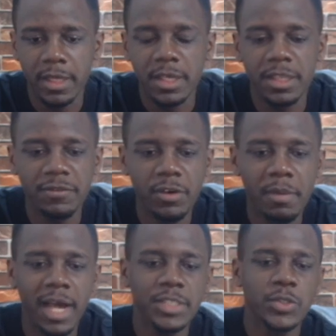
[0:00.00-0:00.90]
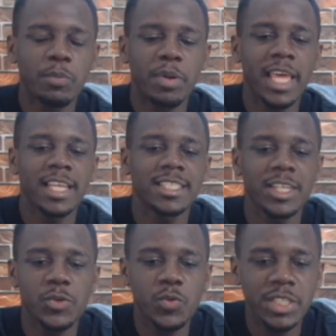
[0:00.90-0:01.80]
The former Arsenal player
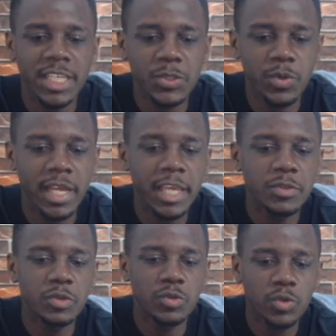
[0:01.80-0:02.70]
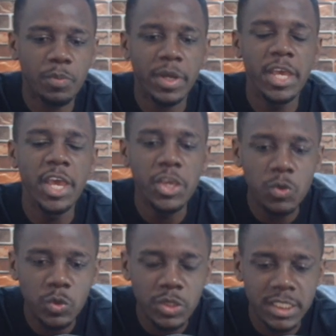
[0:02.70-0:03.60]
Jack Wilshere is going to have to drop a
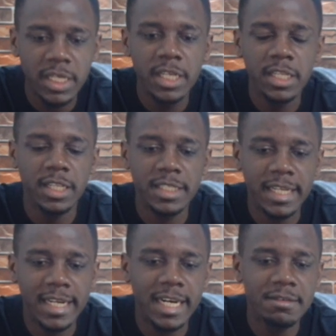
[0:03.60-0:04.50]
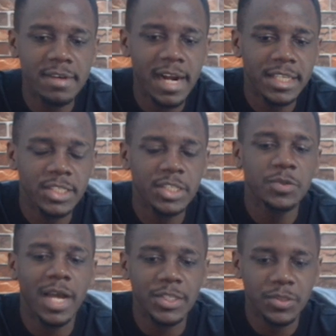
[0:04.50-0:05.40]
huge Declan Rice
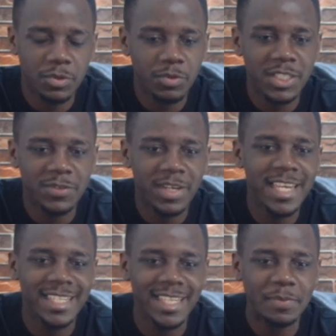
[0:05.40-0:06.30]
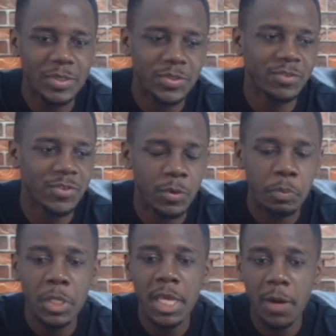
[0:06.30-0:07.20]
to Arsenal transfer hint that most of you
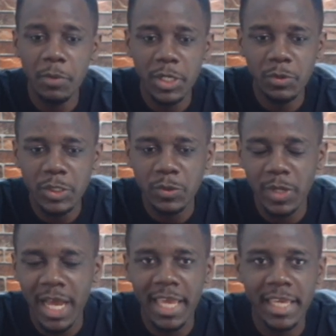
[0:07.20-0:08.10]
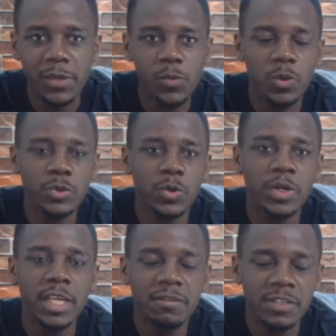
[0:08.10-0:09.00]
are really going to like. He was on
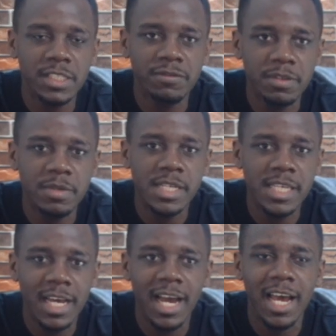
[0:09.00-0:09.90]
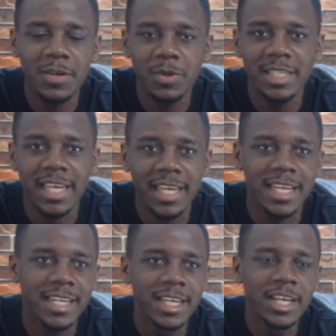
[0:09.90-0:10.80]
AFTV media and went
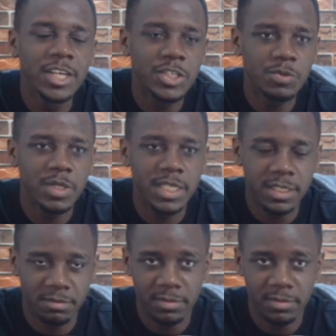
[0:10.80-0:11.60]
ahead to really